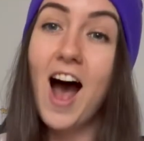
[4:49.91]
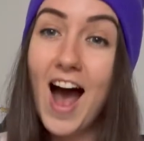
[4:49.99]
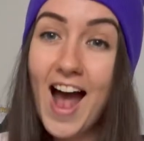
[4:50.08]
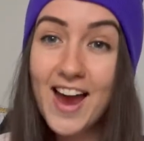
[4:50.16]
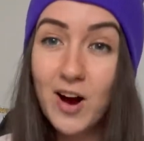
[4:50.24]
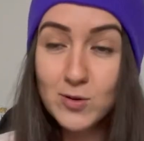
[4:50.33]

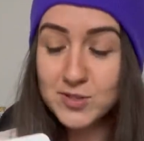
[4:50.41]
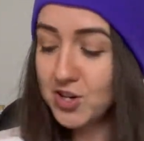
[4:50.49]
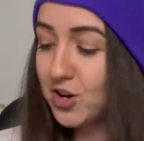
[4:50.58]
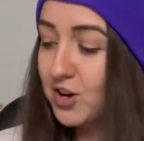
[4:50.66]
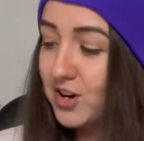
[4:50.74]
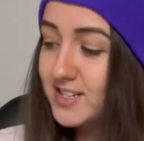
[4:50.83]
I
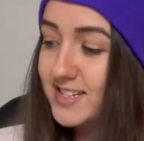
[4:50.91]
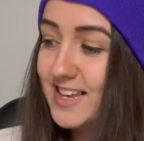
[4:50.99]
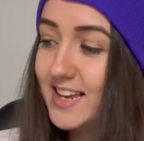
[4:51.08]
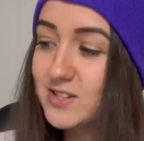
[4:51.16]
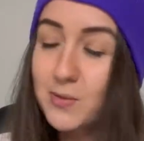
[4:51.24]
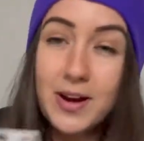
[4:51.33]
also got
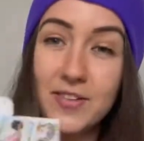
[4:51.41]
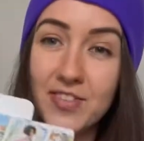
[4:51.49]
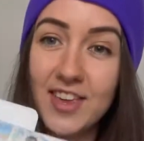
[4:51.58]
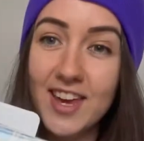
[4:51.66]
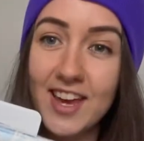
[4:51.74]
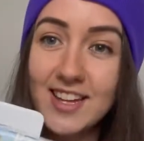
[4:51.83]
sent one of
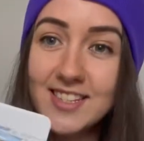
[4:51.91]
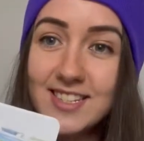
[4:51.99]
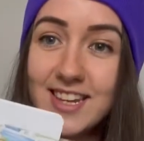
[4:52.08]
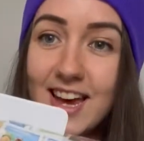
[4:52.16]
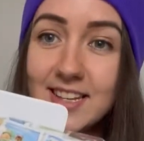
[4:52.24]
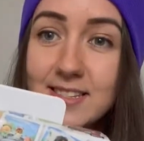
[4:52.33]
the
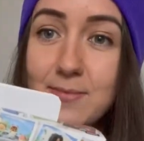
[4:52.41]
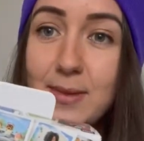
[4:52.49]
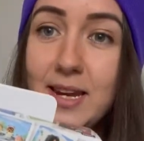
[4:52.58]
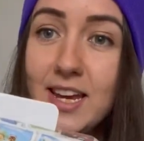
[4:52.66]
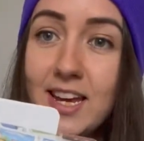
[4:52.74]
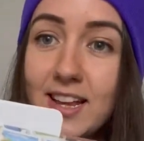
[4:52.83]
Instax
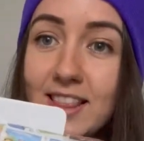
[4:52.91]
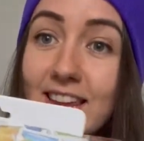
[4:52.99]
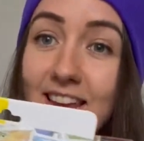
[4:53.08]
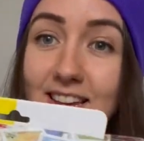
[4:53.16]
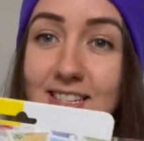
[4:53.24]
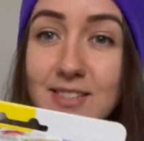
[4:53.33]
mini
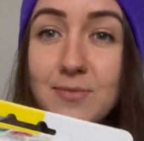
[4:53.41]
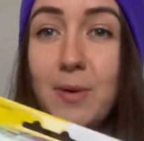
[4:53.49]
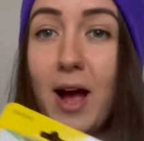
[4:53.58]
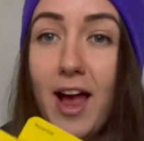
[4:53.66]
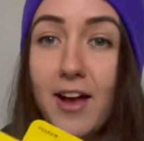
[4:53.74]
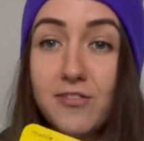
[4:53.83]
links
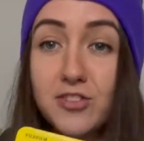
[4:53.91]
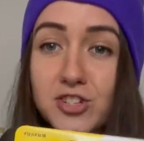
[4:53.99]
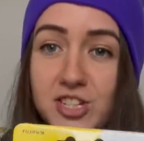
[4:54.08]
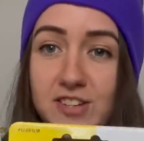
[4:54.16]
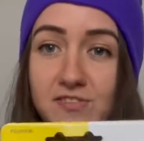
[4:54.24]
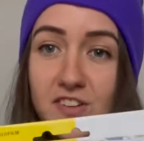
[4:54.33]
by
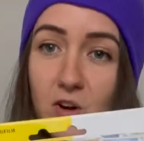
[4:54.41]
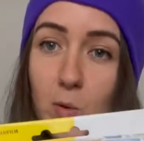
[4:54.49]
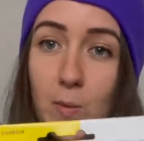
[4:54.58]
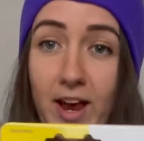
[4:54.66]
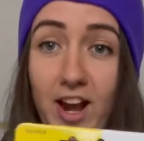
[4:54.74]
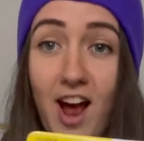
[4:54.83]

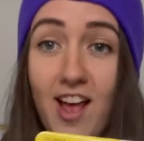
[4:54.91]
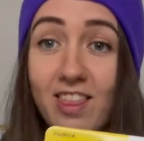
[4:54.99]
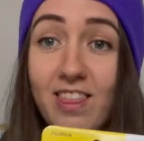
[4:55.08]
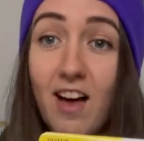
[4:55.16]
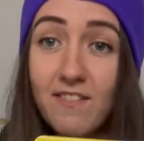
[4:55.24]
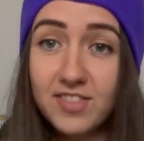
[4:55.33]
Fujifilm and I
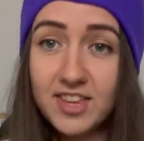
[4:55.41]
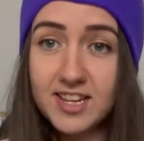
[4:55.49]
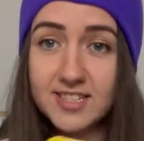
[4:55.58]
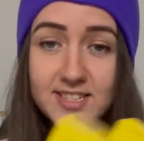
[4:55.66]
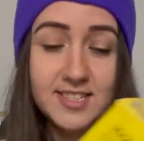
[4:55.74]
love this.